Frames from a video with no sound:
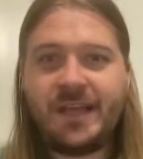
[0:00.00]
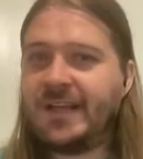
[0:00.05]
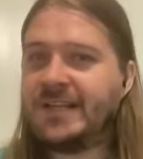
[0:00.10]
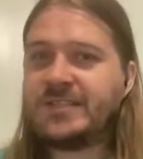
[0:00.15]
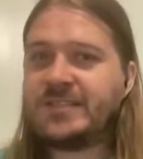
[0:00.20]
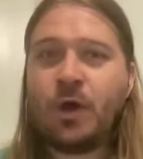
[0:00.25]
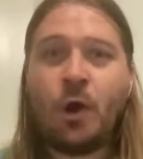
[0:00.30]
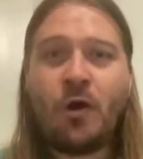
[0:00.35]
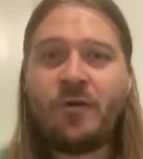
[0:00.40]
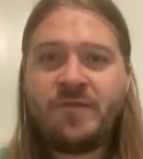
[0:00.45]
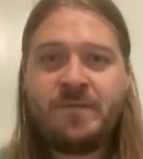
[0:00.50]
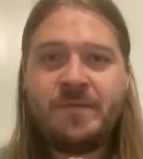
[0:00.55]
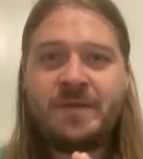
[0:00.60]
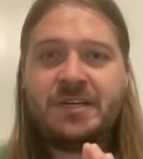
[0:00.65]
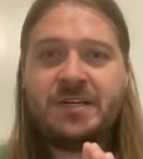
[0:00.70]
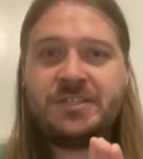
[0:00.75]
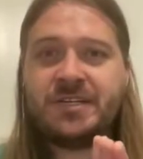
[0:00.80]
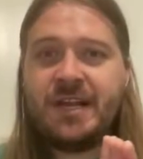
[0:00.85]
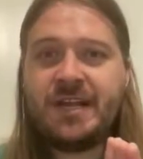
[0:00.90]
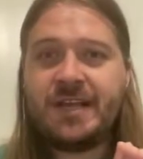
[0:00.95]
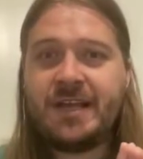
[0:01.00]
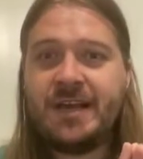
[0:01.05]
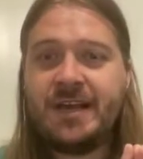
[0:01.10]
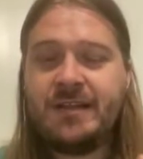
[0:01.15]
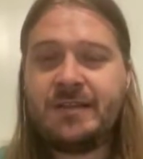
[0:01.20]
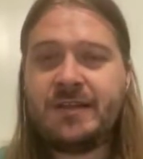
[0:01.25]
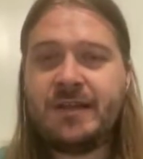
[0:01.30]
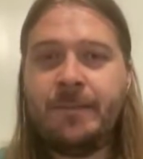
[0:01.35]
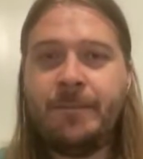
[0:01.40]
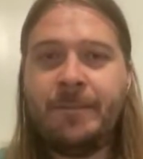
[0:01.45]
like, it's hard for me to shake
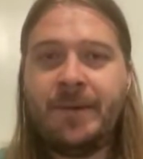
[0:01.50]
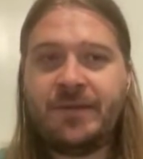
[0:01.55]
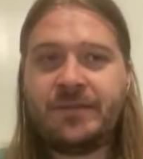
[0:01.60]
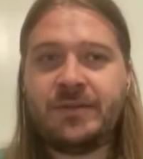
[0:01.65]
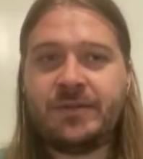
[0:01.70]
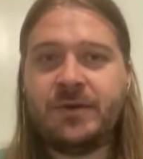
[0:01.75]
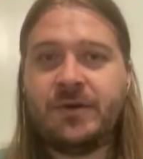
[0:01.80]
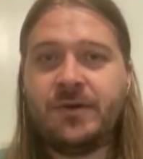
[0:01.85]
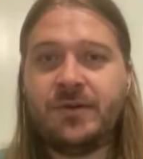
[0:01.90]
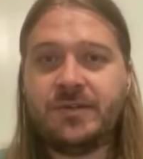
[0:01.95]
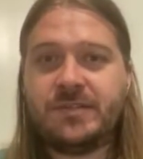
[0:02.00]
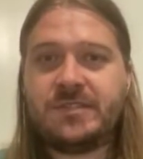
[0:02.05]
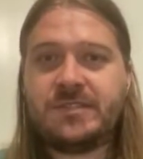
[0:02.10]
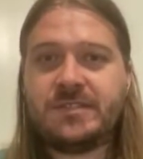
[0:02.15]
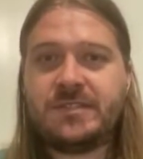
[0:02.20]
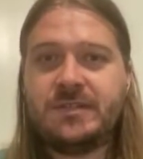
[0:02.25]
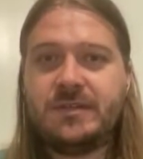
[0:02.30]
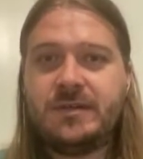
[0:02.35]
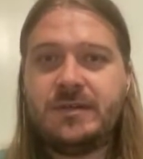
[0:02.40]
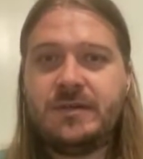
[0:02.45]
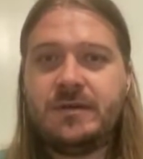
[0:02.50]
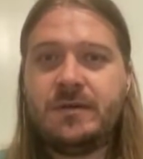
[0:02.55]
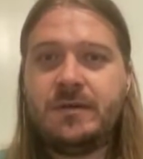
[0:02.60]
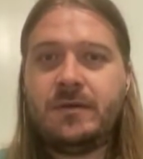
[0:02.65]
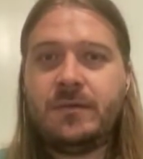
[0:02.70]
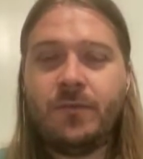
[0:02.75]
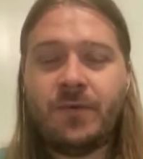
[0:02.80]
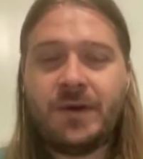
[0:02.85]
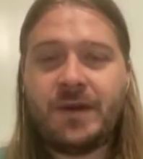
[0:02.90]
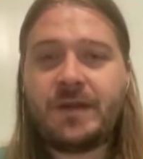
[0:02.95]
anything but the Colts
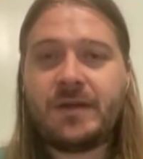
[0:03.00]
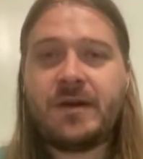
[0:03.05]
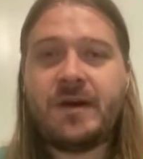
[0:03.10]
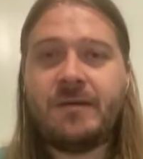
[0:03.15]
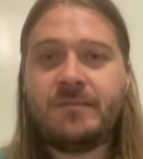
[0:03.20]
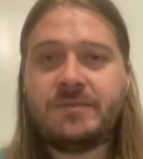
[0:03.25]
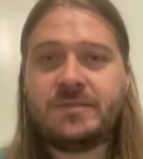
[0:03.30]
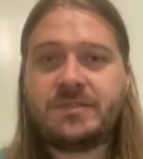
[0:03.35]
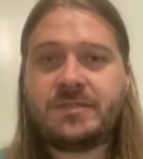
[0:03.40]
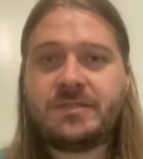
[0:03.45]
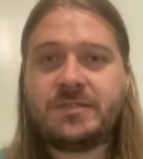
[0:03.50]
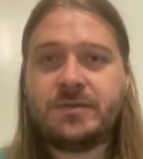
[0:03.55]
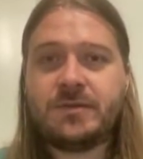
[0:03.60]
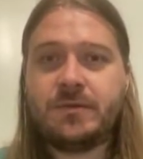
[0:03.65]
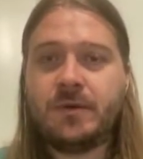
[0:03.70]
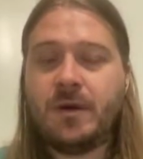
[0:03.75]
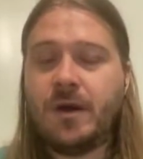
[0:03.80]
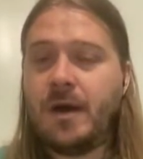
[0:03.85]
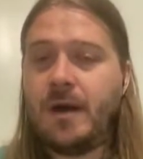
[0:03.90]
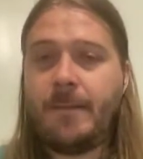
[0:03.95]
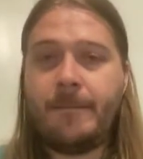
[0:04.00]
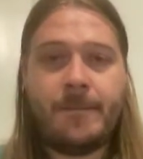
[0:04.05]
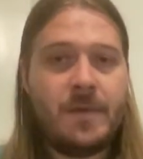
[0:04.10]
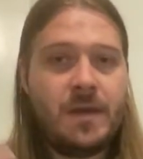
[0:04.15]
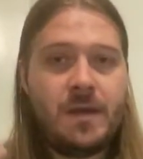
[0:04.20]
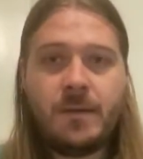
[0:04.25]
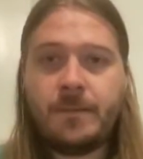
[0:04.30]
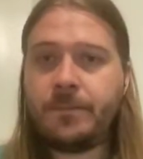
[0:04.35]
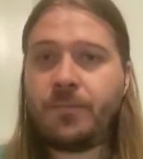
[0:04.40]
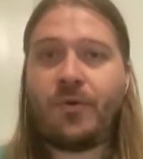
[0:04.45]
when it comes to
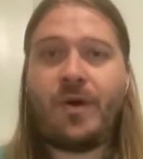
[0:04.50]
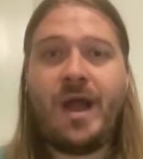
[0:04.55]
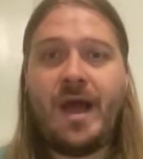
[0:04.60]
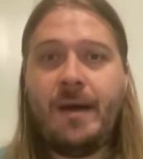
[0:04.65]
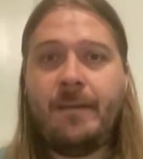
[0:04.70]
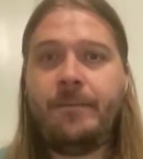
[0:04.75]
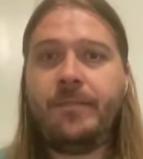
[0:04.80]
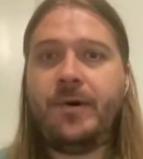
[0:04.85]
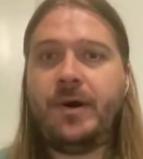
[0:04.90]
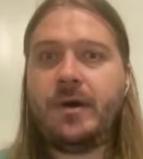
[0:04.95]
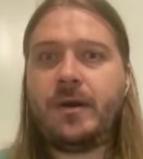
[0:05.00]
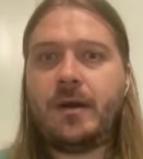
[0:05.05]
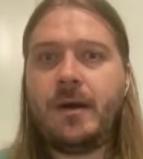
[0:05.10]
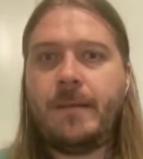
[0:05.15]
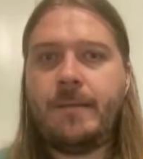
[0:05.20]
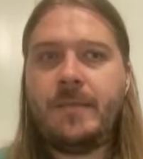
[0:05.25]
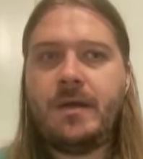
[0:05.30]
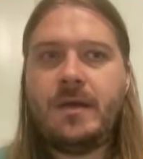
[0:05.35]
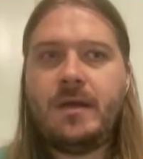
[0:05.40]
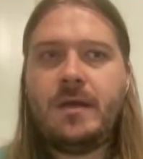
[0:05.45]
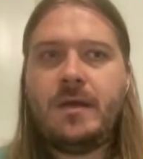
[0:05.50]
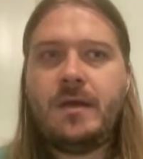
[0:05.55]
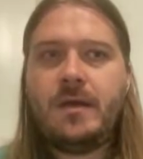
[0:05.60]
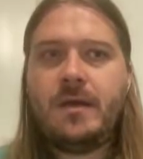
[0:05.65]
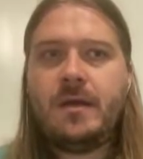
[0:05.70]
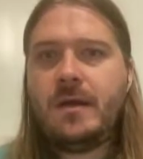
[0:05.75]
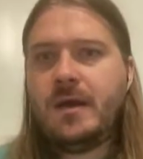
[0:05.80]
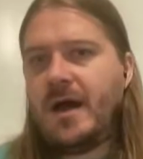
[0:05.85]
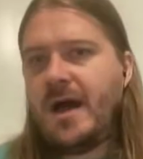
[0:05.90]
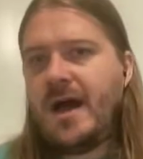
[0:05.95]
Pratt. But
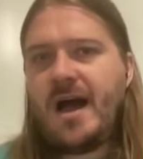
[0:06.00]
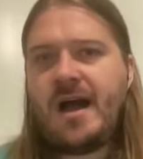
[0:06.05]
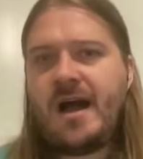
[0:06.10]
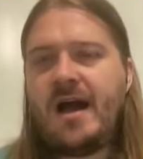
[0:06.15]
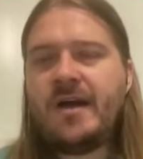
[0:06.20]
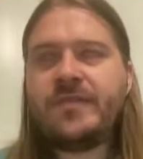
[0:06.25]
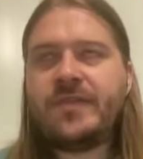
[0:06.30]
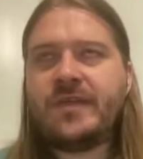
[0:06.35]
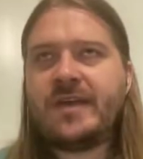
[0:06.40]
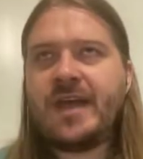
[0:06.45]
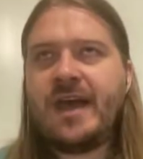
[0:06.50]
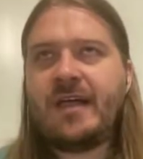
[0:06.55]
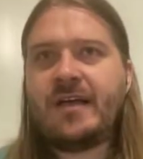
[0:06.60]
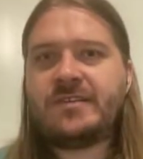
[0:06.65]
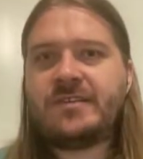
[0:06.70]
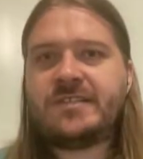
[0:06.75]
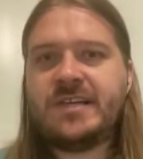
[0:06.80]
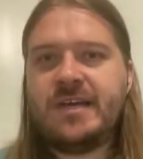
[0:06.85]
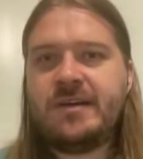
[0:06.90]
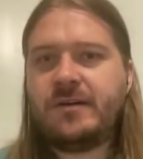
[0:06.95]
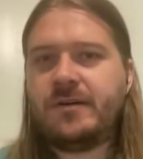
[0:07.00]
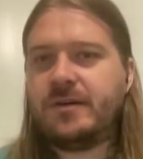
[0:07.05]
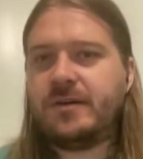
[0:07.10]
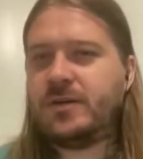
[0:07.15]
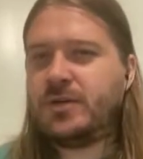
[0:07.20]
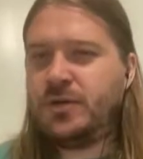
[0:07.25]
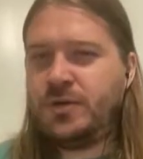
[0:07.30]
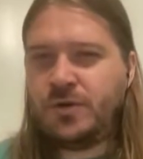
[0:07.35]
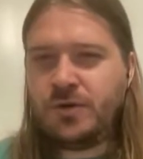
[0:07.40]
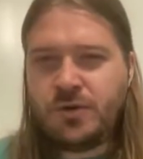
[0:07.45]
I think Alexander
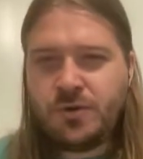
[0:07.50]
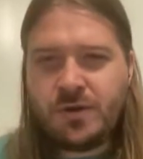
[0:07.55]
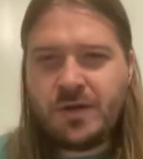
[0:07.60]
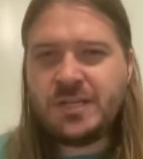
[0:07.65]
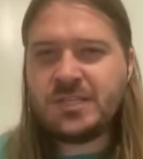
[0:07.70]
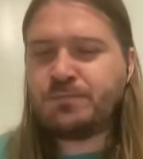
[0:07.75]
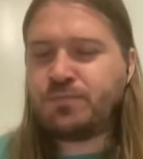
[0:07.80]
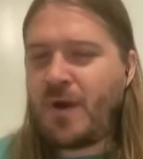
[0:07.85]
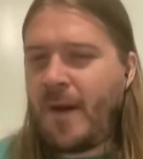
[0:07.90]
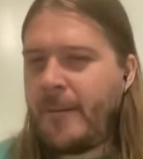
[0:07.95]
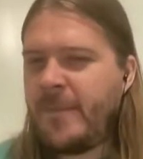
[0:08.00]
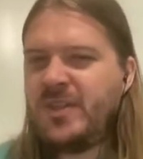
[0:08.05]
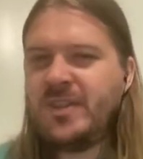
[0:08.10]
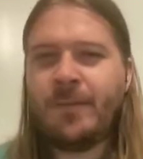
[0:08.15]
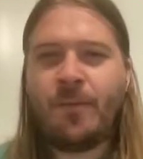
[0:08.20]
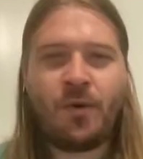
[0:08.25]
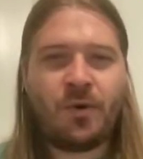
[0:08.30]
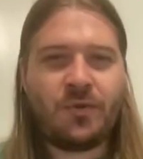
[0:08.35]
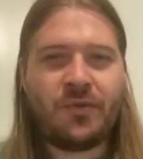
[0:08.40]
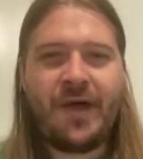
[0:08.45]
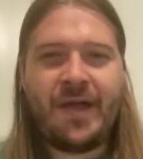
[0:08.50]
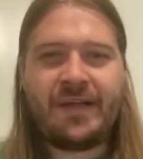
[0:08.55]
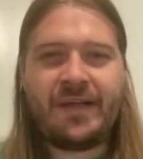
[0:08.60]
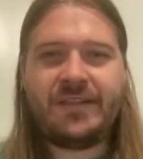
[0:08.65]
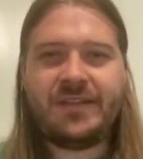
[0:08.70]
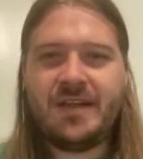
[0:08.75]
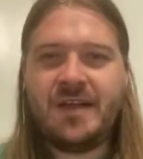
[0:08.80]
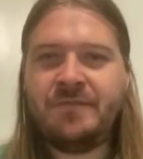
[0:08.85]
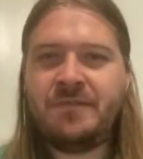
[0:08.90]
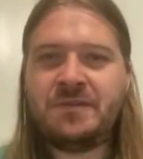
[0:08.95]
is probably the more
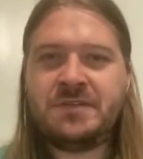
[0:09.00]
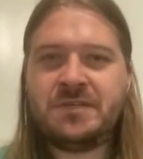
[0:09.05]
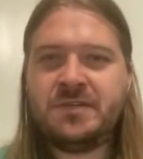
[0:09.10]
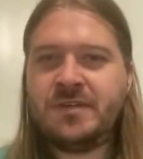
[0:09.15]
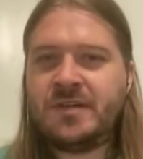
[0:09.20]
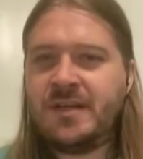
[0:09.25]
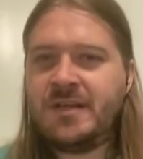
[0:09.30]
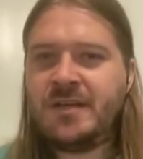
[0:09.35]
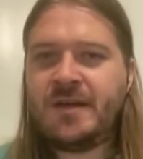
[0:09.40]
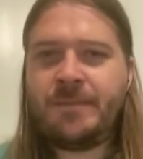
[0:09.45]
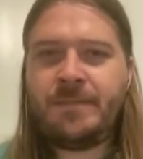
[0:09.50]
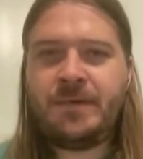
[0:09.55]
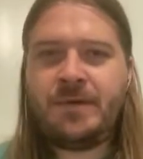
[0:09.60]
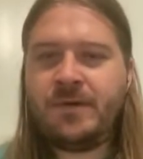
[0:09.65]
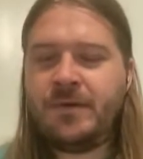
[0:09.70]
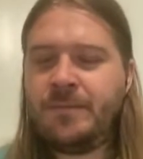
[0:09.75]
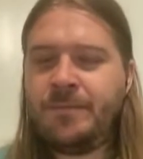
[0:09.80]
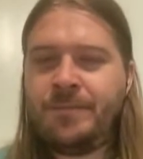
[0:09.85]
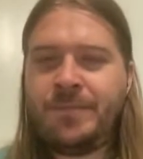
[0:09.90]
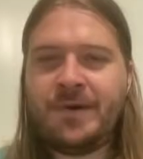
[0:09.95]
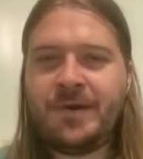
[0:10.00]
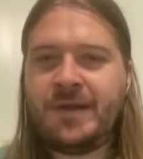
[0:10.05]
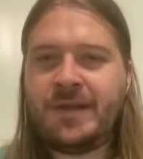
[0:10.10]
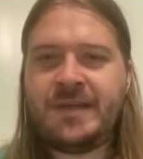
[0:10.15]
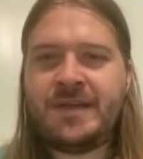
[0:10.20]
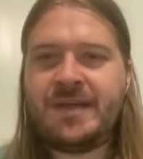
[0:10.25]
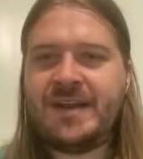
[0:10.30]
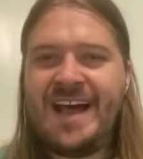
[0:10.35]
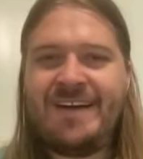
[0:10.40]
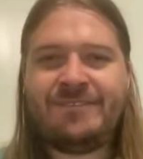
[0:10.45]
likely of the two to end up here. But
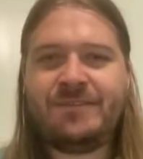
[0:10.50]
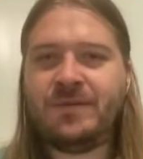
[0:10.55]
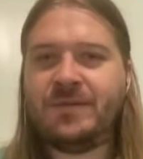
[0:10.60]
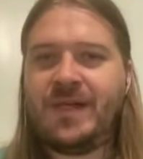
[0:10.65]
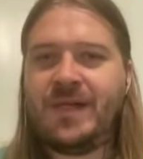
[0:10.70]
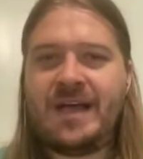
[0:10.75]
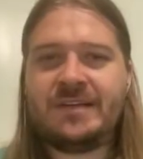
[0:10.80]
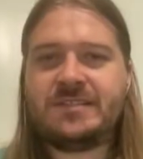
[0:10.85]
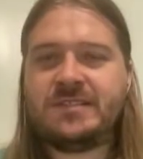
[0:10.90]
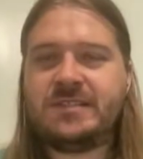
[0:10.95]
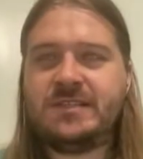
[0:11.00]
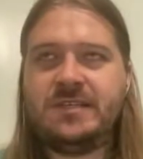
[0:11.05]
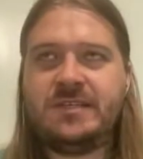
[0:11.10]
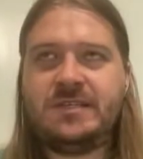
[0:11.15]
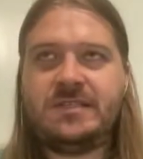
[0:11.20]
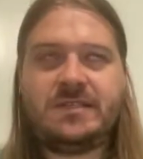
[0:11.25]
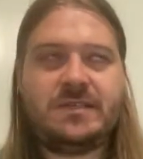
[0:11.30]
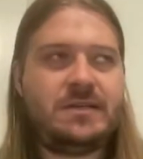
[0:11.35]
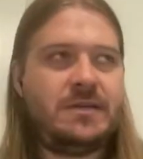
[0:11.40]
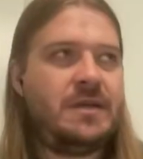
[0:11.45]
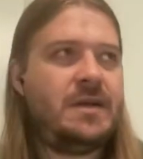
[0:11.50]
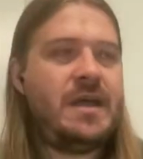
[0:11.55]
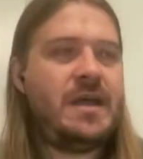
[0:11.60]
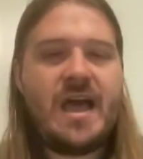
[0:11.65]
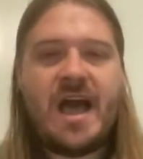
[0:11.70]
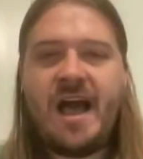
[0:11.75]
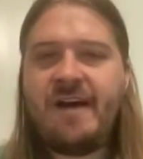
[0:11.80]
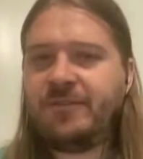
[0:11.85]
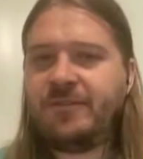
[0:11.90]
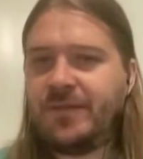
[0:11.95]
again, after last
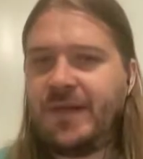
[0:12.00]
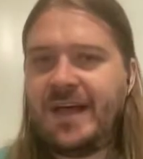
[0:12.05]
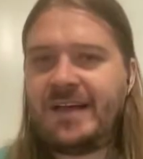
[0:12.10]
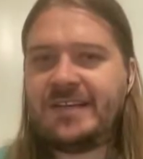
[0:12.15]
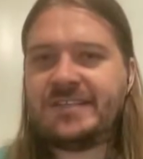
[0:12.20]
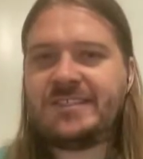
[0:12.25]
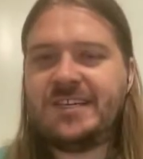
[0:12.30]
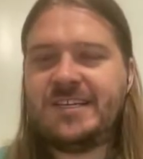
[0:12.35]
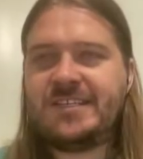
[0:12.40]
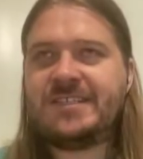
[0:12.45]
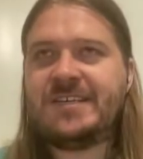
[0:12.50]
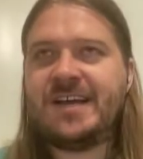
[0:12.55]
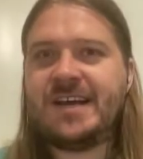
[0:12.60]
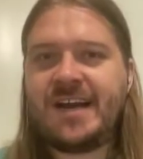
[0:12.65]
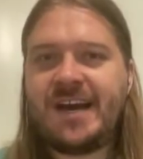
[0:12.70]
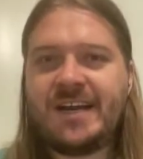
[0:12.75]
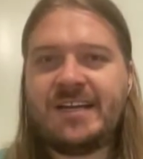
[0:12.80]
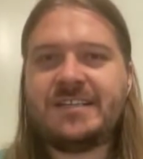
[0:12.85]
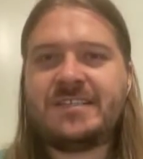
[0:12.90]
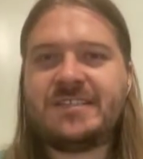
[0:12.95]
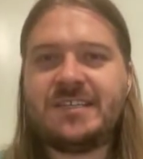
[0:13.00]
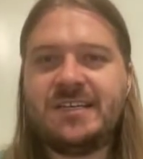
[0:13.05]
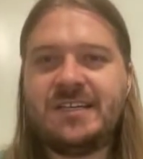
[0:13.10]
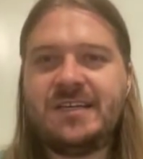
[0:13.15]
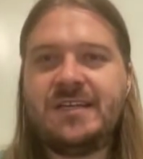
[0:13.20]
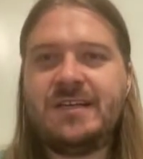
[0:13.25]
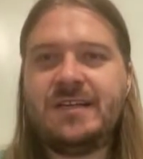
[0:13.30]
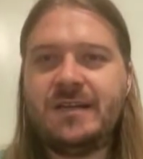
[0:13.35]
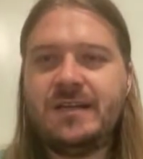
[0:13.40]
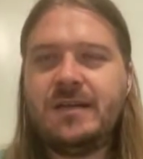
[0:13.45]
season, I kind of
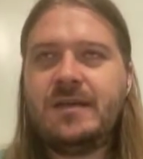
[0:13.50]
see